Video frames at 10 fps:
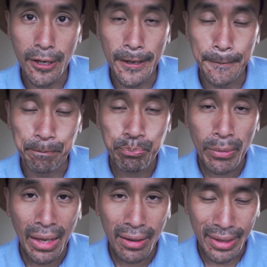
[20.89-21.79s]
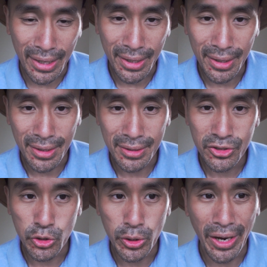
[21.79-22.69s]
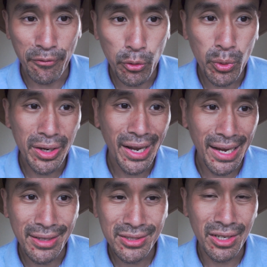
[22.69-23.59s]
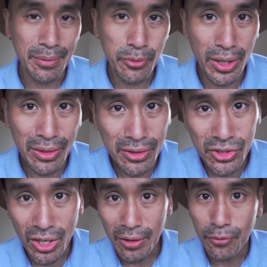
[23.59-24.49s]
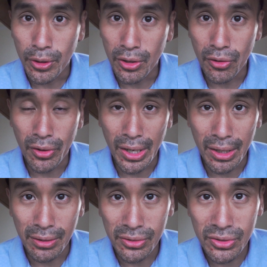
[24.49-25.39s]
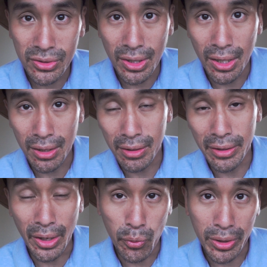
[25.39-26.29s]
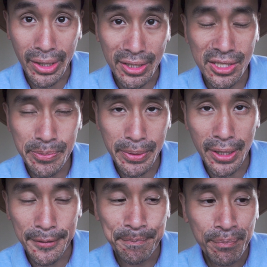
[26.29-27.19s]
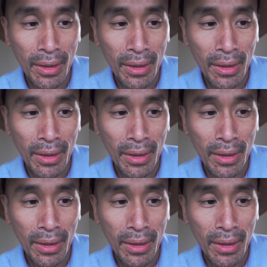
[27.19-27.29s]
Um, that is, you, everyone has to upgrade their software or else uh, the network gets split.